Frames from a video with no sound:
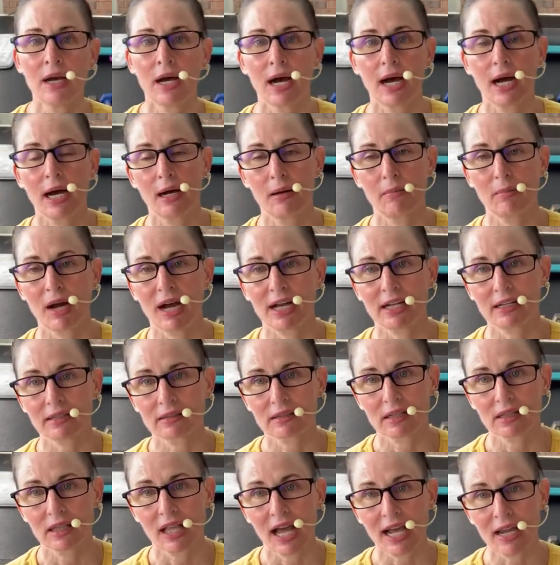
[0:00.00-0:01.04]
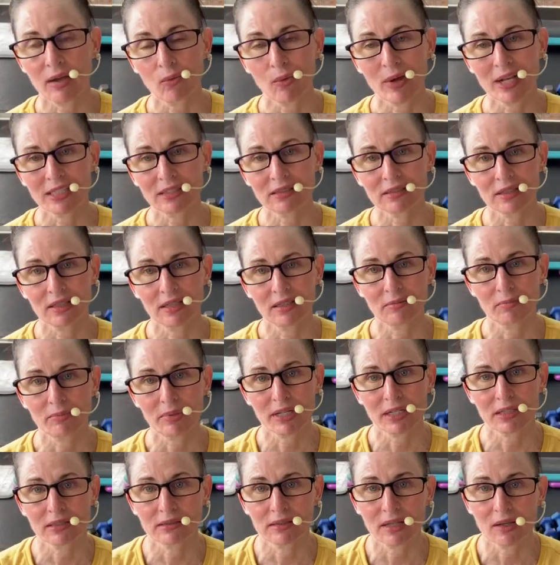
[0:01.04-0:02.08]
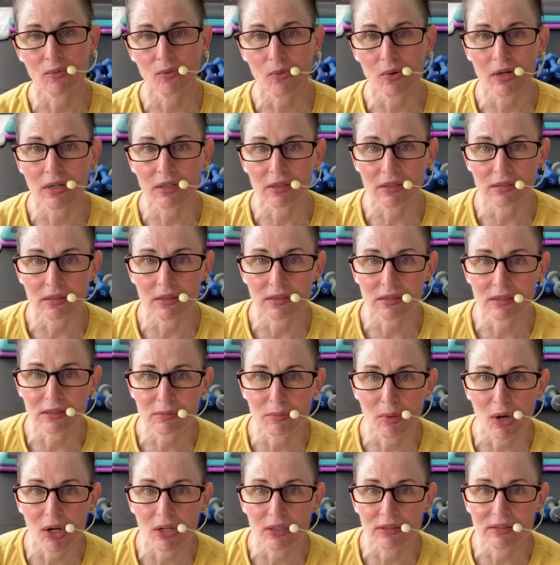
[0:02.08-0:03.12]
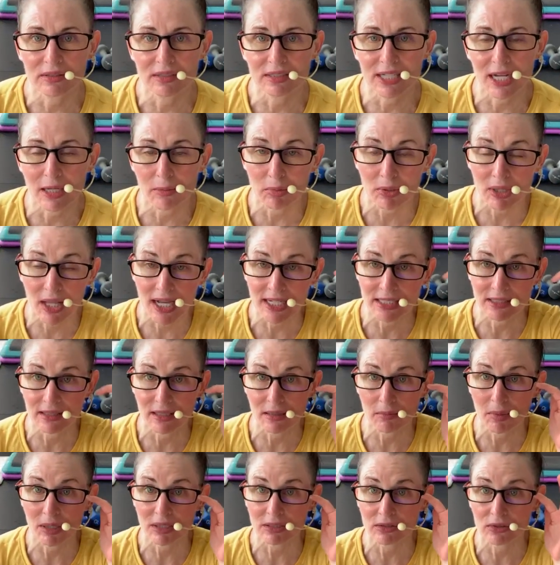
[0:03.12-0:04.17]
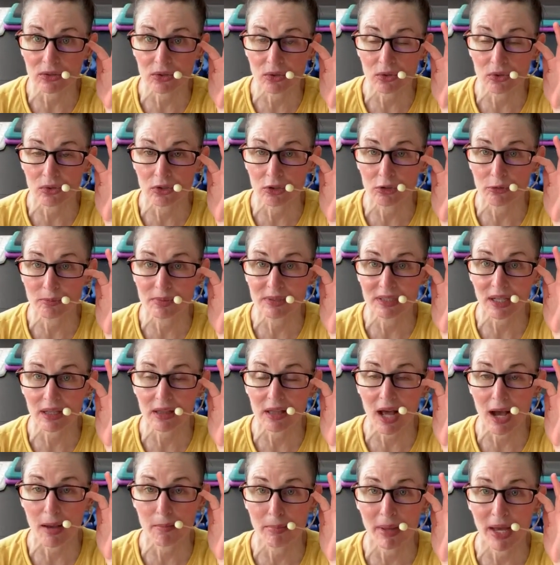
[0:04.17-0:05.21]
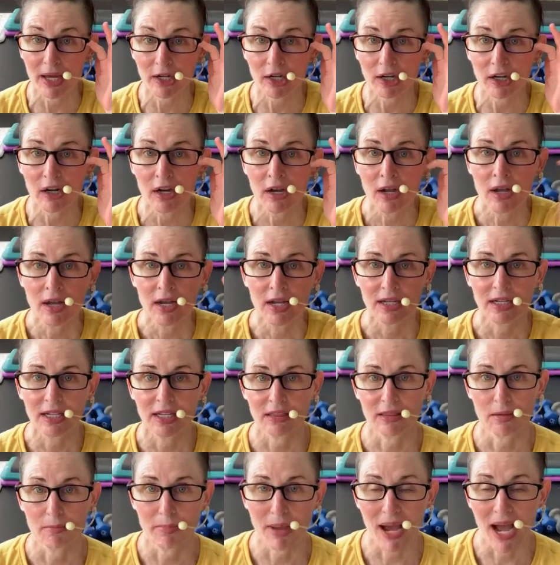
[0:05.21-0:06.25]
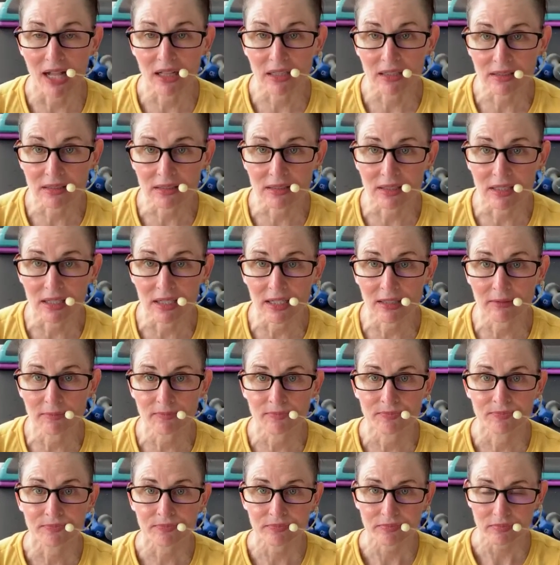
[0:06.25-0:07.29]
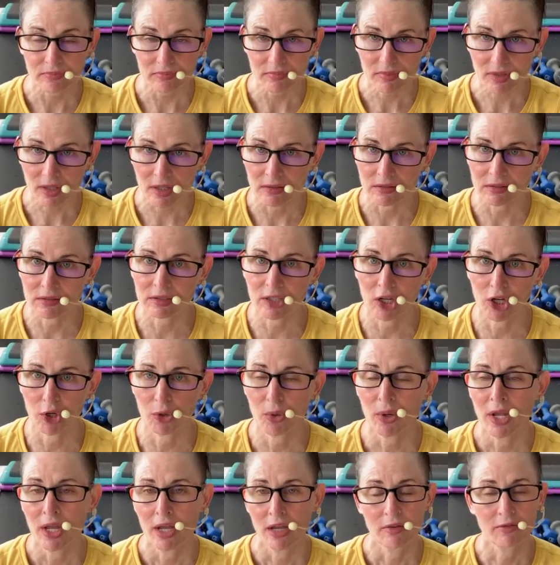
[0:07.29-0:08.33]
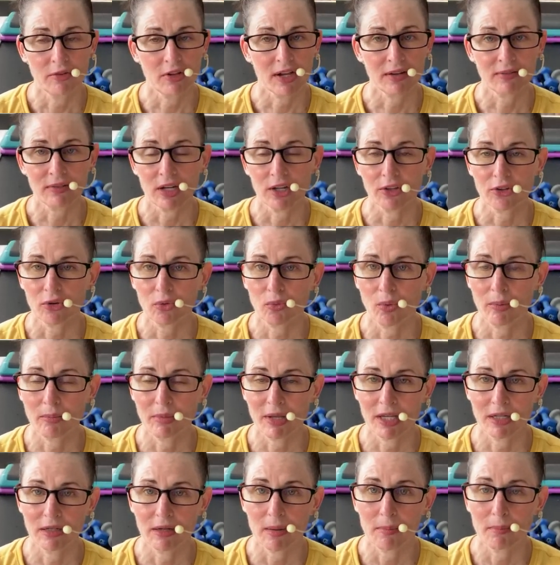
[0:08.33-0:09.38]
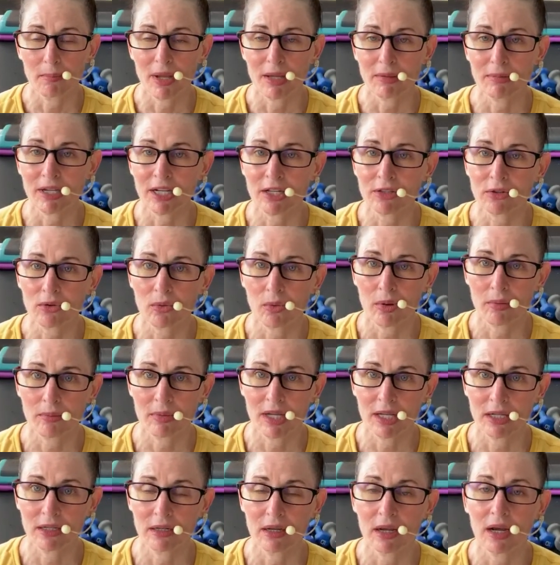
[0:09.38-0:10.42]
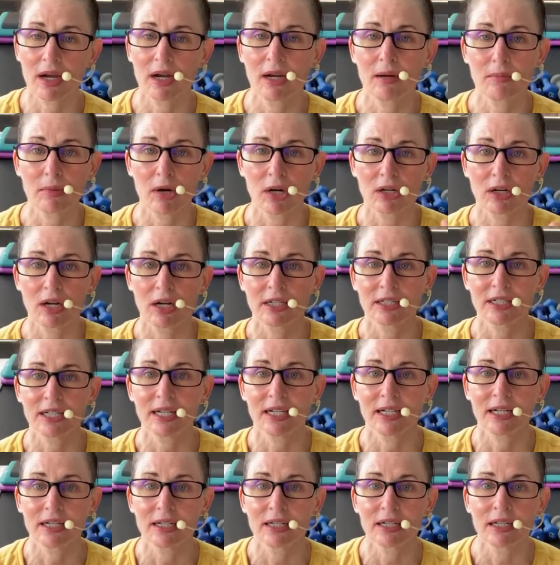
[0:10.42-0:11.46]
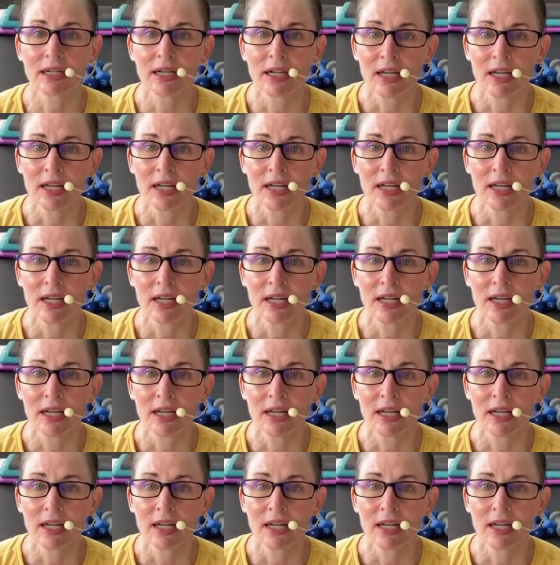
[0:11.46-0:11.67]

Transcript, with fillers: Um, I get the light weights in because they work the small stabilizing muscle groups a lot better, get the balance in. So if you have other women, maybe other women um, are on here